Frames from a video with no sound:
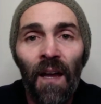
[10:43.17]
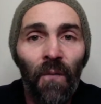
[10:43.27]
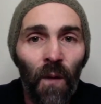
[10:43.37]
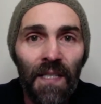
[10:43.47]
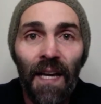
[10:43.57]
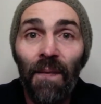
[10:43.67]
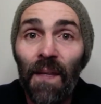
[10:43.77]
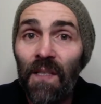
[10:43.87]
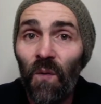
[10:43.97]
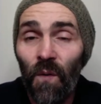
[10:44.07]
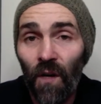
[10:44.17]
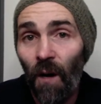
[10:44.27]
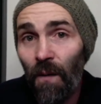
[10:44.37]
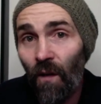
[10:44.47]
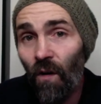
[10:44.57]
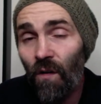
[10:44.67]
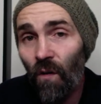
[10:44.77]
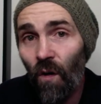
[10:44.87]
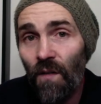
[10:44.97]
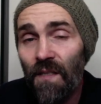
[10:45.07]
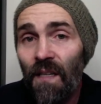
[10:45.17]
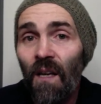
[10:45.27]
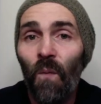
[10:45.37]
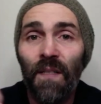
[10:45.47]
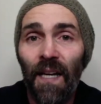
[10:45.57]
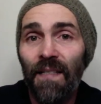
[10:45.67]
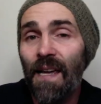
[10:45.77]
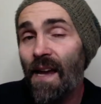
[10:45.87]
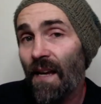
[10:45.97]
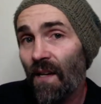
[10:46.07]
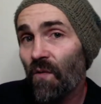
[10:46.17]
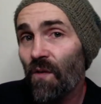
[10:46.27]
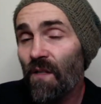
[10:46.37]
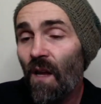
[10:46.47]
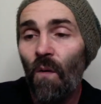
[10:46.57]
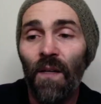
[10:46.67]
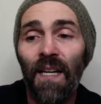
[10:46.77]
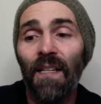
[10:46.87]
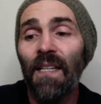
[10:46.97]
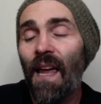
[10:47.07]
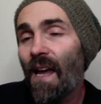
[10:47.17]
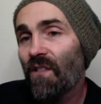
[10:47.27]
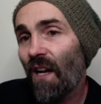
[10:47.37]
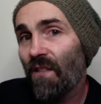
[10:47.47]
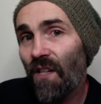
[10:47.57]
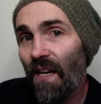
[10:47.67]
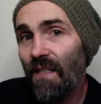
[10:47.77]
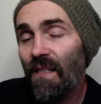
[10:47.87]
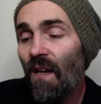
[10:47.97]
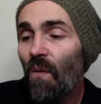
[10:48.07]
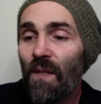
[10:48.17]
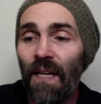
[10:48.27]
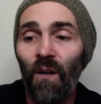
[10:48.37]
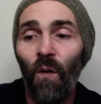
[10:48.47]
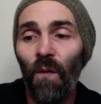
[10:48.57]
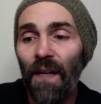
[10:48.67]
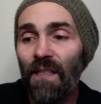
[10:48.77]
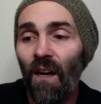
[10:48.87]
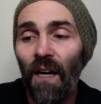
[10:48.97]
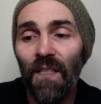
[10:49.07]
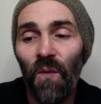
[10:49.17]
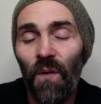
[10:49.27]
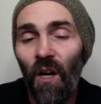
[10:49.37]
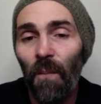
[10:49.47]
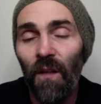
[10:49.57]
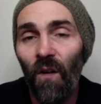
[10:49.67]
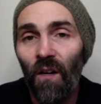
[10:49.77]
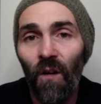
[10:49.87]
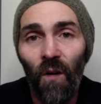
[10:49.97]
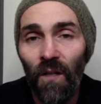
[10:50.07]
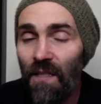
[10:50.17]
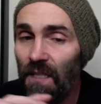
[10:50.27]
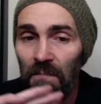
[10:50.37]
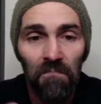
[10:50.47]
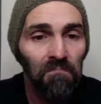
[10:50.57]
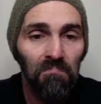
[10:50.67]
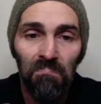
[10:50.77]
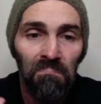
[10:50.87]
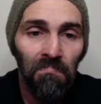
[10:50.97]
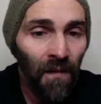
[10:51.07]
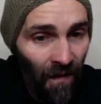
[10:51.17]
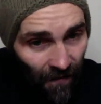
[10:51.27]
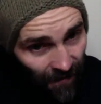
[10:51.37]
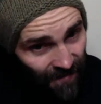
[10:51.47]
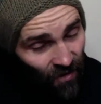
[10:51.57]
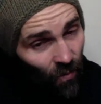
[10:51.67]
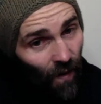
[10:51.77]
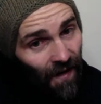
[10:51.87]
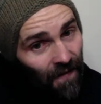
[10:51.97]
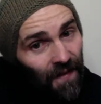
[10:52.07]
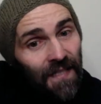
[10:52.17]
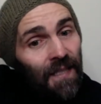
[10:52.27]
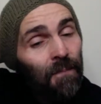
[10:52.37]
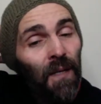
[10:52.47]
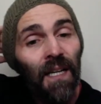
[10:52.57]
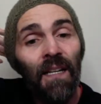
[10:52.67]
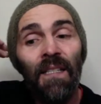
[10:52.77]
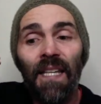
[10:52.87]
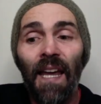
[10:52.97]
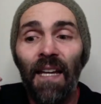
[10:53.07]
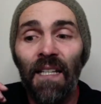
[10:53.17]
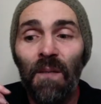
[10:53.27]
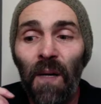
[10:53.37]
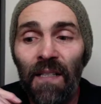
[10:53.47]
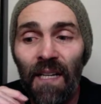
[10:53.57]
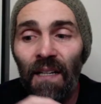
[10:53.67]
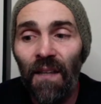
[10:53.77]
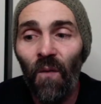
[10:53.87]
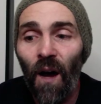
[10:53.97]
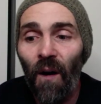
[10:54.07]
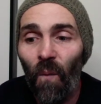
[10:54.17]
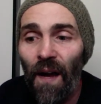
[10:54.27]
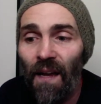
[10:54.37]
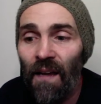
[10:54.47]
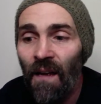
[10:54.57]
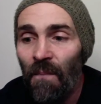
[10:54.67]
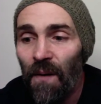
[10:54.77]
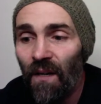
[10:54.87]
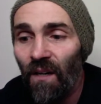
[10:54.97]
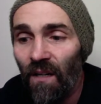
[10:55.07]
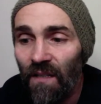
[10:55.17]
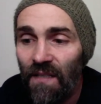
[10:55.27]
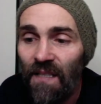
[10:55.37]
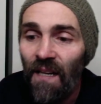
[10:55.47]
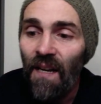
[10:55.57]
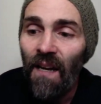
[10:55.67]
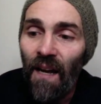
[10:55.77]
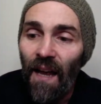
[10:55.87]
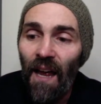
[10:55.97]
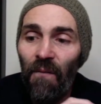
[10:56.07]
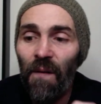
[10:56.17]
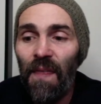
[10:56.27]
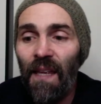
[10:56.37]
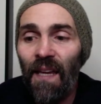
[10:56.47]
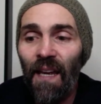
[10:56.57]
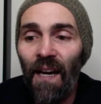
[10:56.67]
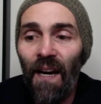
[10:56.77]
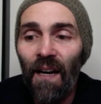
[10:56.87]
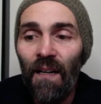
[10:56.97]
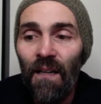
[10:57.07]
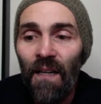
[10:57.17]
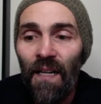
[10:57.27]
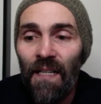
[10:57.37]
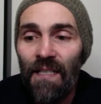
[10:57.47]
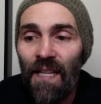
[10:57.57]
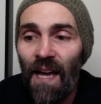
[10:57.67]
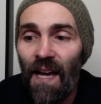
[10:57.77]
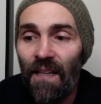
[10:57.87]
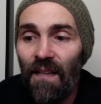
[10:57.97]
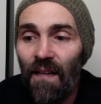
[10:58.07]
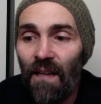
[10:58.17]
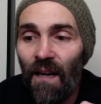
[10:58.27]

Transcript: If we take this through the common law courts, we take Dan Andrews, we take DHHS, we take all these guys through the common law courts, there's no way that this can be taken as being done in the right way, because everything here is that